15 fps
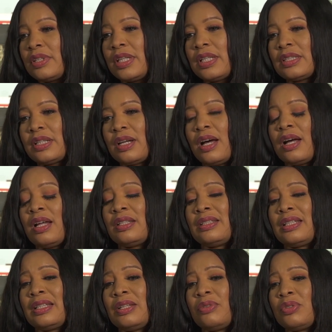theatre
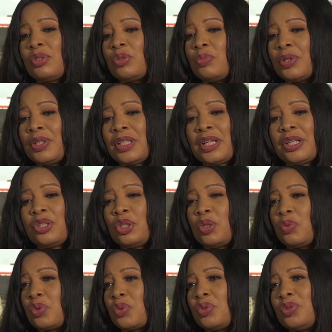arts, and there was nobody that I knew
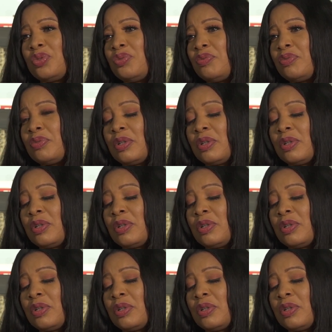that was going to the